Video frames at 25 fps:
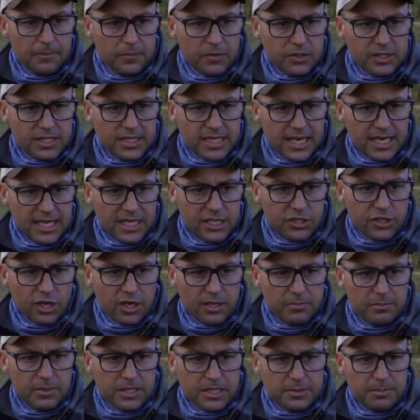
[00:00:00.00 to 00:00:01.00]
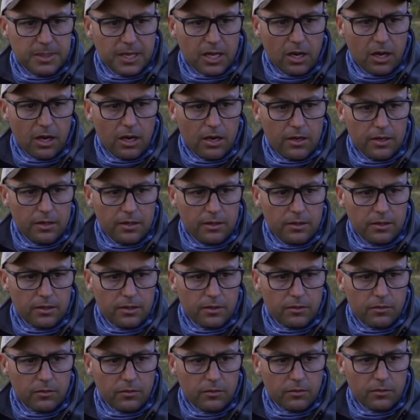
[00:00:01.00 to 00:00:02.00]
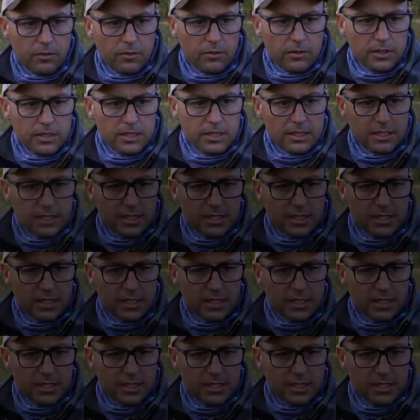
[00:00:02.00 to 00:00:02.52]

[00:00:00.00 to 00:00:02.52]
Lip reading: Steady shot must be on, which is